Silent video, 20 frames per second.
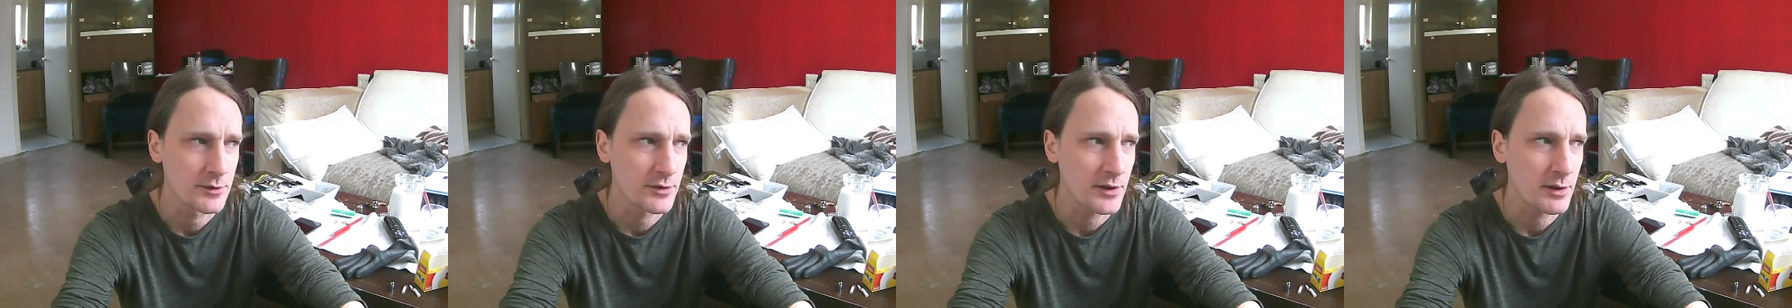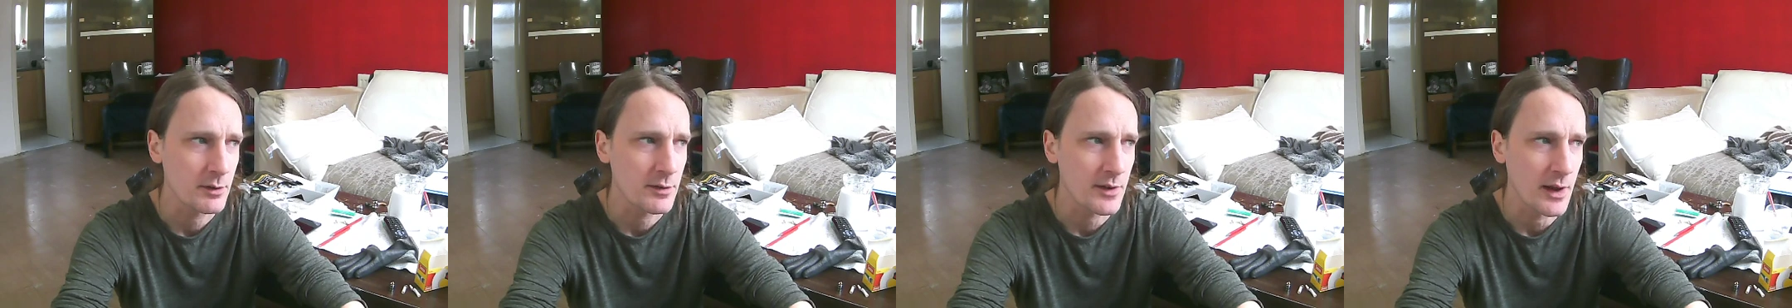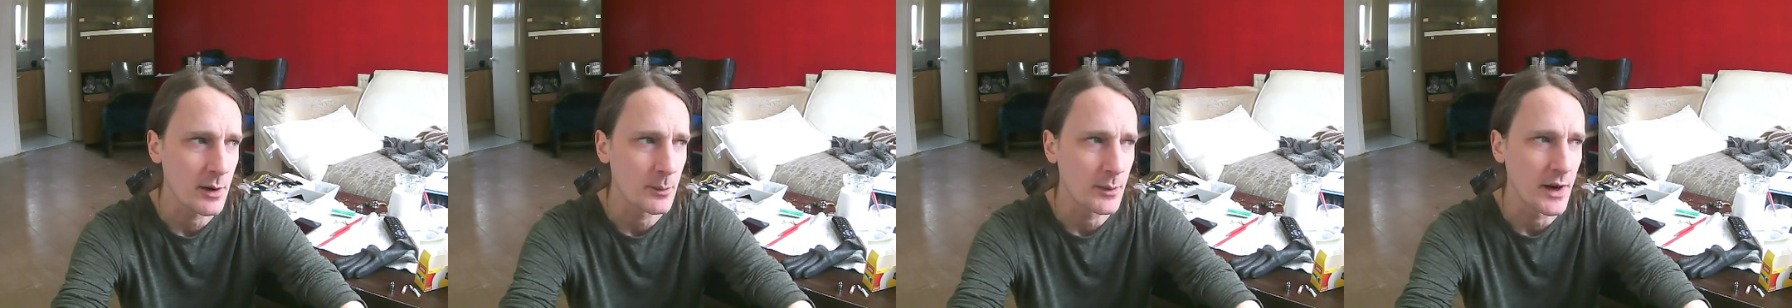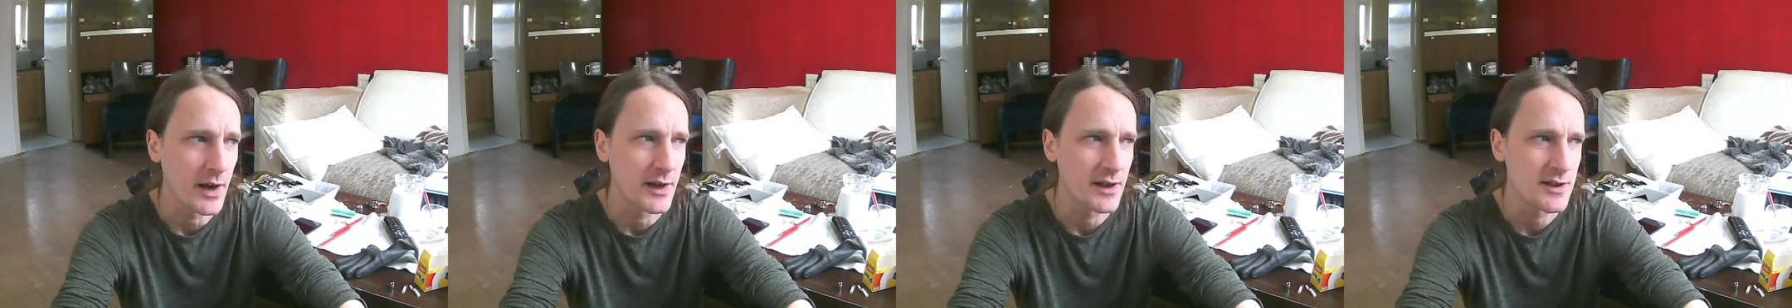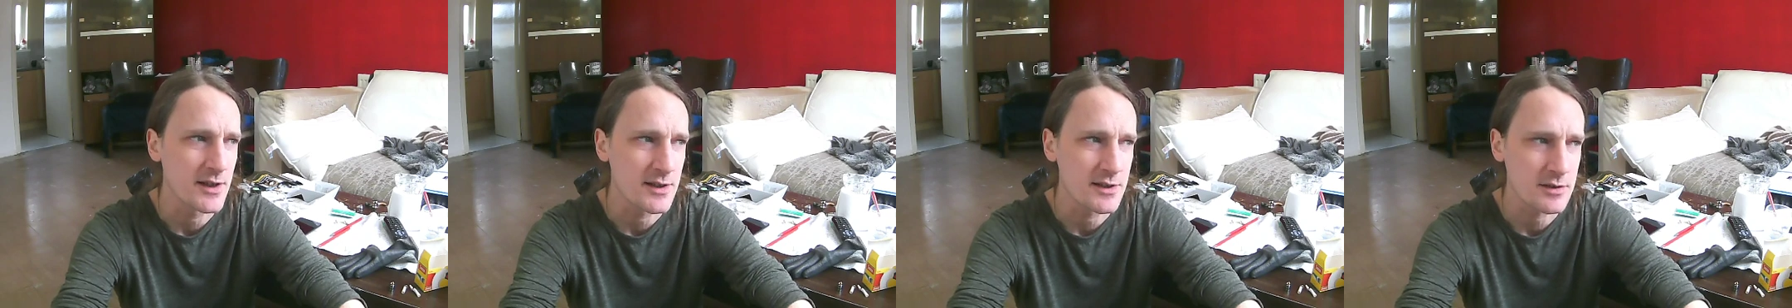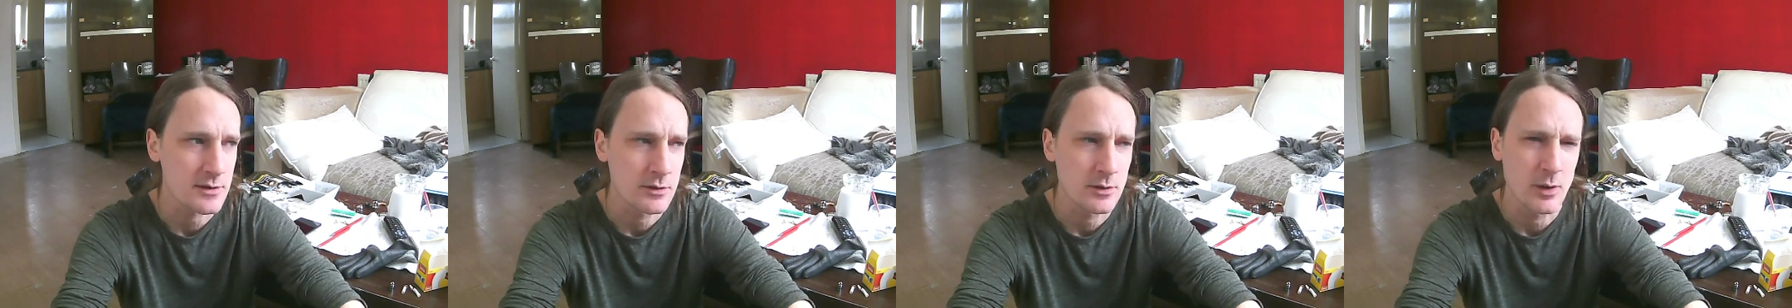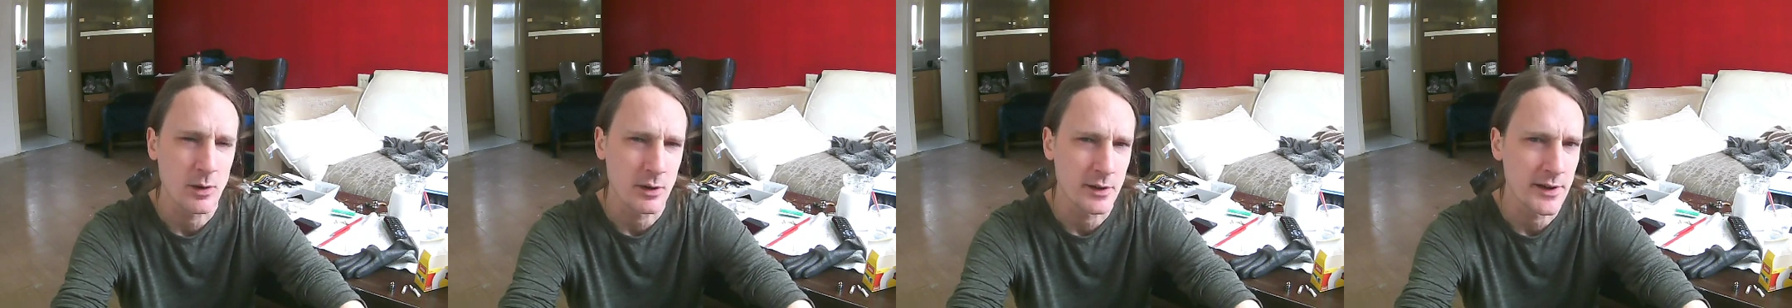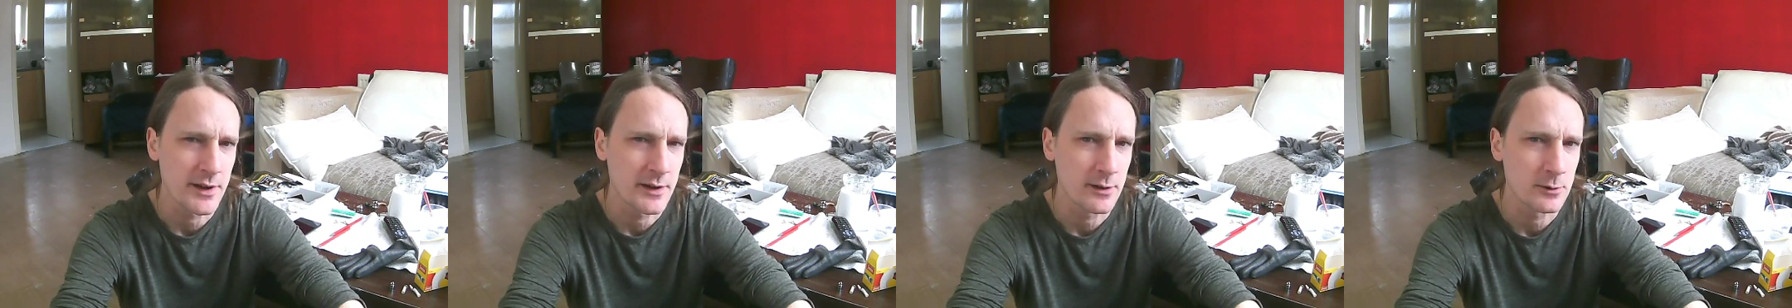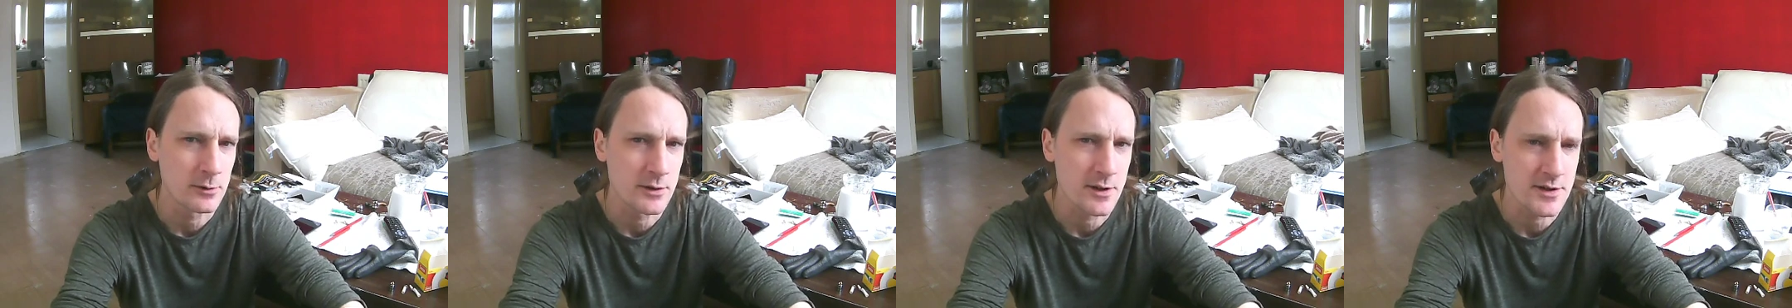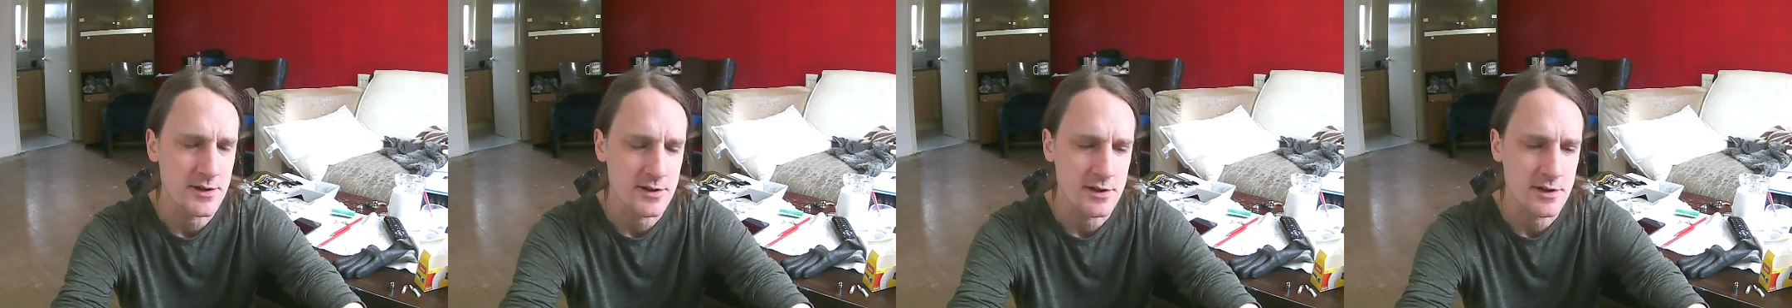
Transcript: feel that way, and it's not an illness,